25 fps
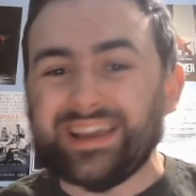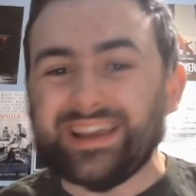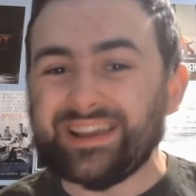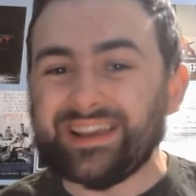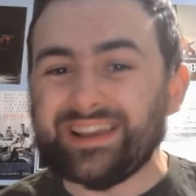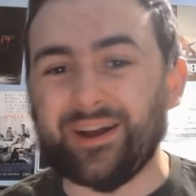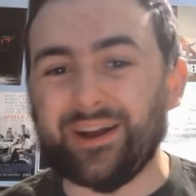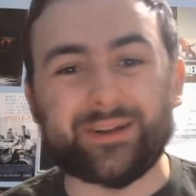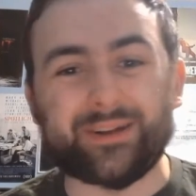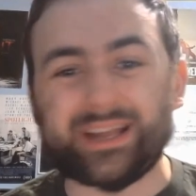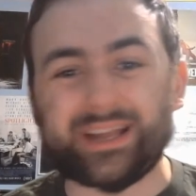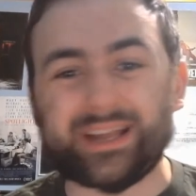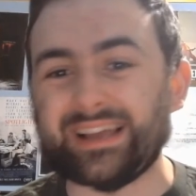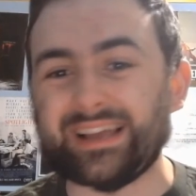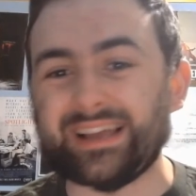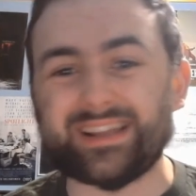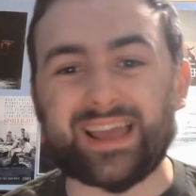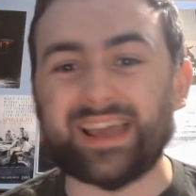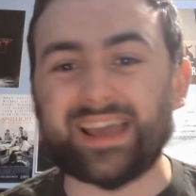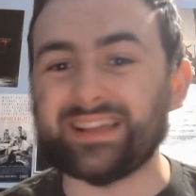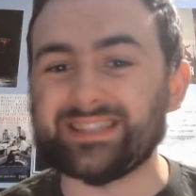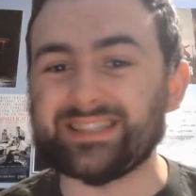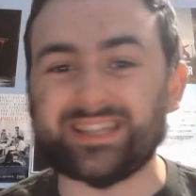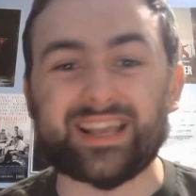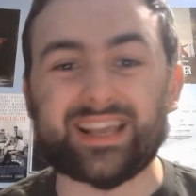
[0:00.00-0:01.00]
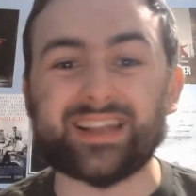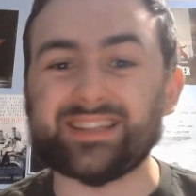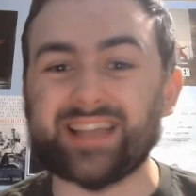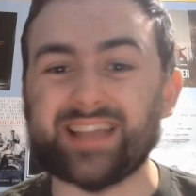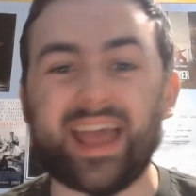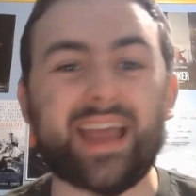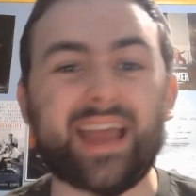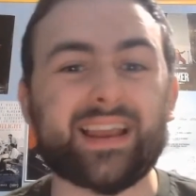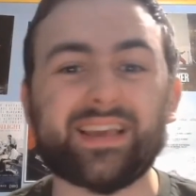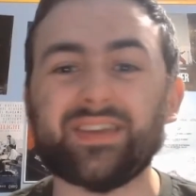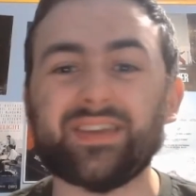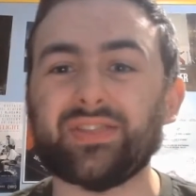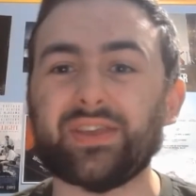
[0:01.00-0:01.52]
you know, it, it's it's
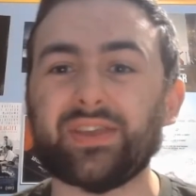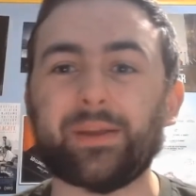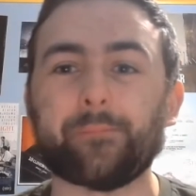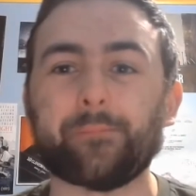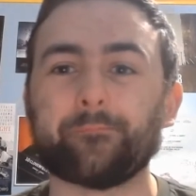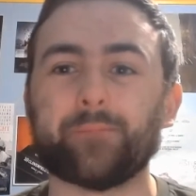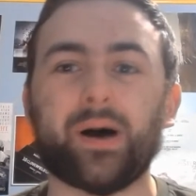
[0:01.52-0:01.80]
anything